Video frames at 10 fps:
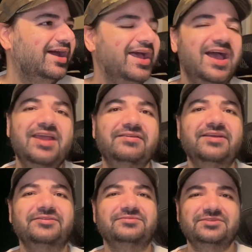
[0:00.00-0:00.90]
I don't
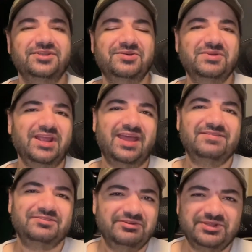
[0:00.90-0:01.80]
know. When you have a
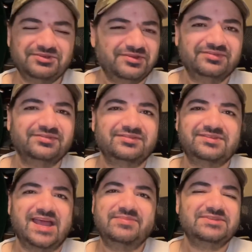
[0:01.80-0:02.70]
3-month-old,
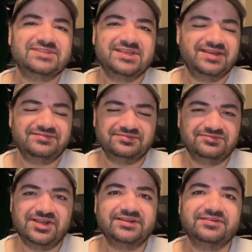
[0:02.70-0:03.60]
time is kind of
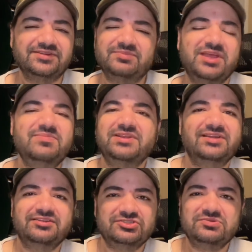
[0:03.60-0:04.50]
relative. It might have been
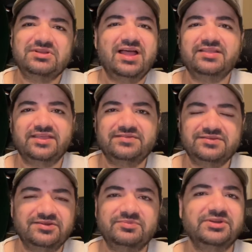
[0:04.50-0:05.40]
like 2 o'clock in the
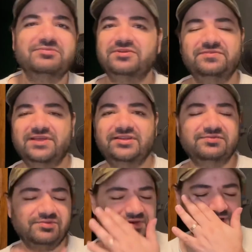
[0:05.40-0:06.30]
afternoon, but it would have felt like
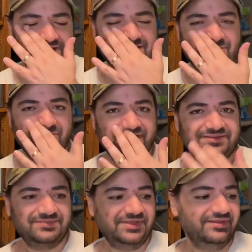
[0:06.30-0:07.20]
4 o'clock in the morning
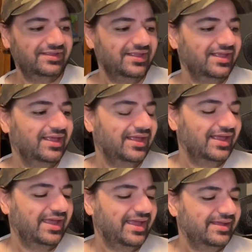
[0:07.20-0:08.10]
to me.
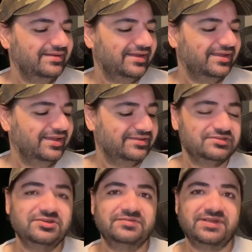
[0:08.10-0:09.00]
And he asked who
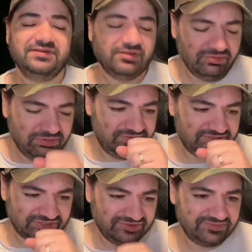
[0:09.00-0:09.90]
your favorite,
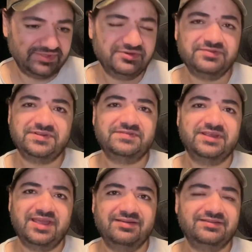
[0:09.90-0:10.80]
who your favorite
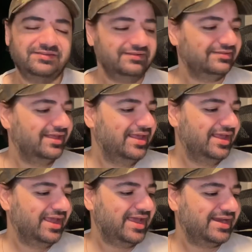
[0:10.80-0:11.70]
character is.
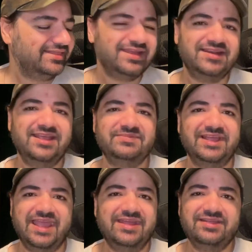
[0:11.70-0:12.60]
And I think I named like
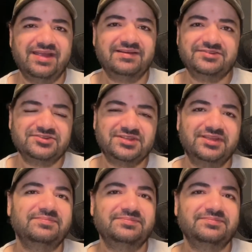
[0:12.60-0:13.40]
8 characters to him.